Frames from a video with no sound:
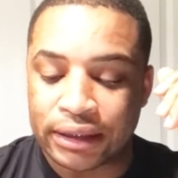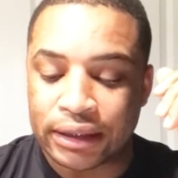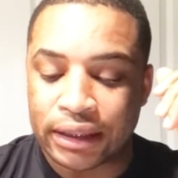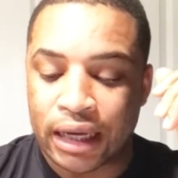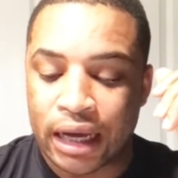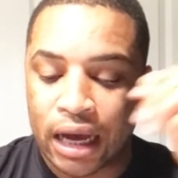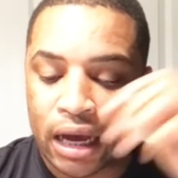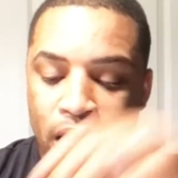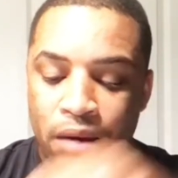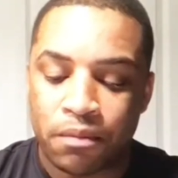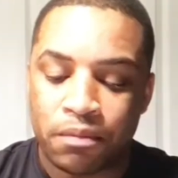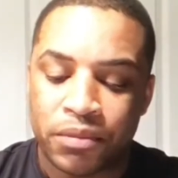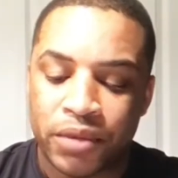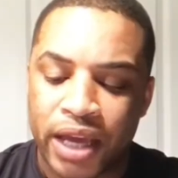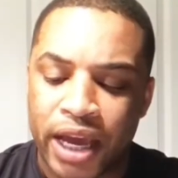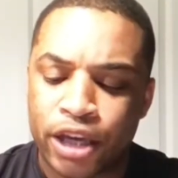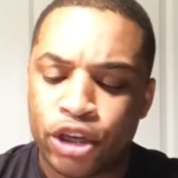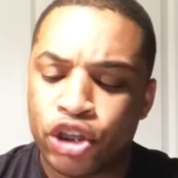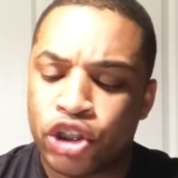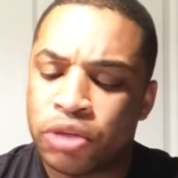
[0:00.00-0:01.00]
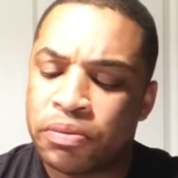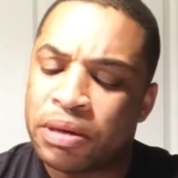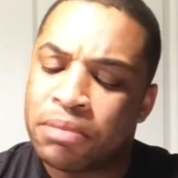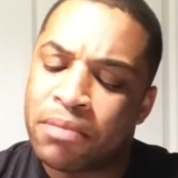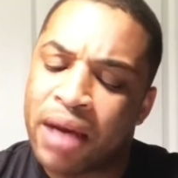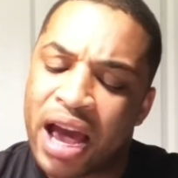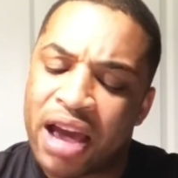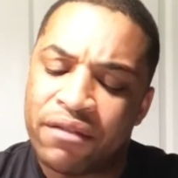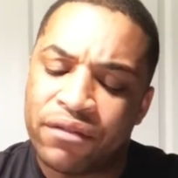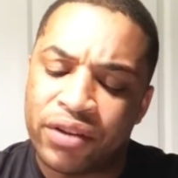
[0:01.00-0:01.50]
And you should be
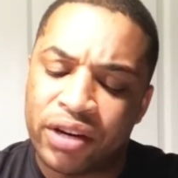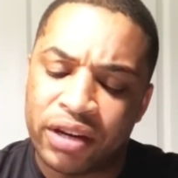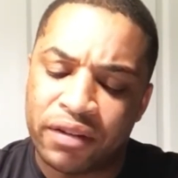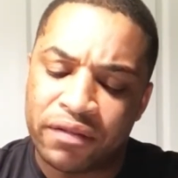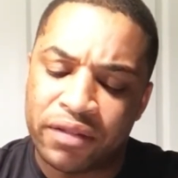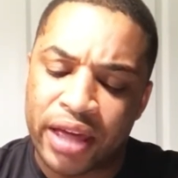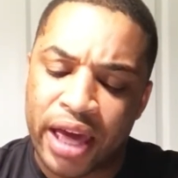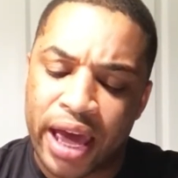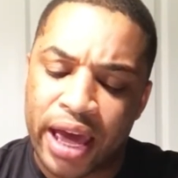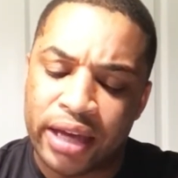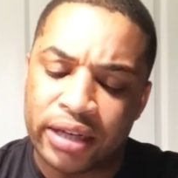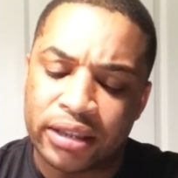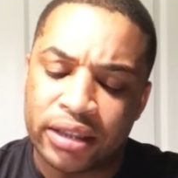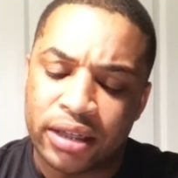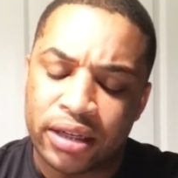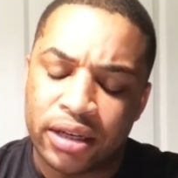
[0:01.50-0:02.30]
mindful of that.